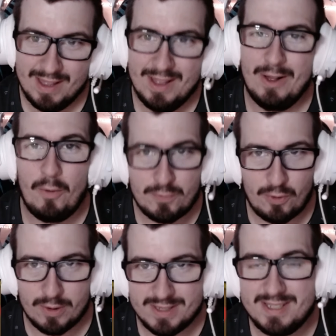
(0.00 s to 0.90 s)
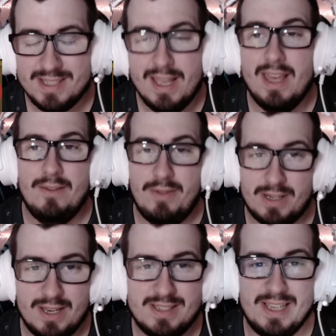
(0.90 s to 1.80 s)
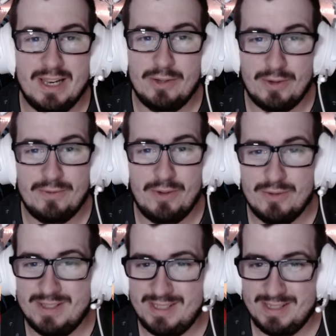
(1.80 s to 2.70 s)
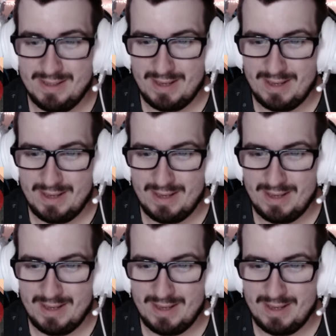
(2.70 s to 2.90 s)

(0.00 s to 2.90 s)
Of course, you're gonna see a lot of those.